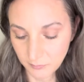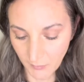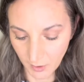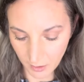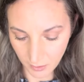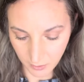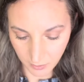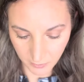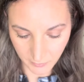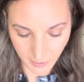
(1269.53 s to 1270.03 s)

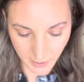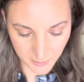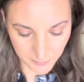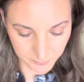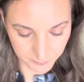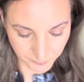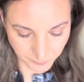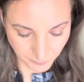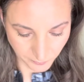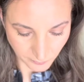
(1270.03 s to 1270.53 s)
All right,
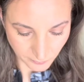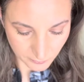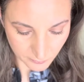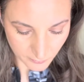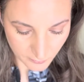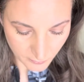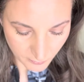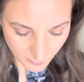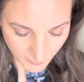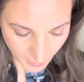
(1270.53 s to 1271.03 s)

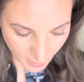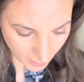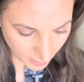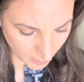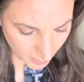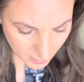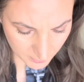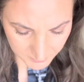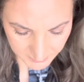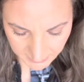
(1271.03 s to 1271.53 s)

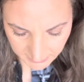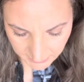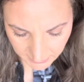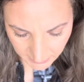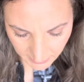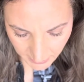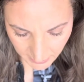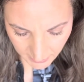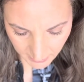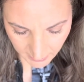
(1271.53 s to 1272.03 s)
I'm gonna
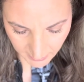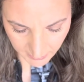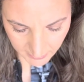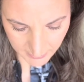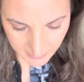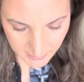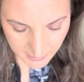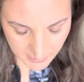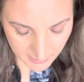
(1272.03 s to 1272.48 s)
get,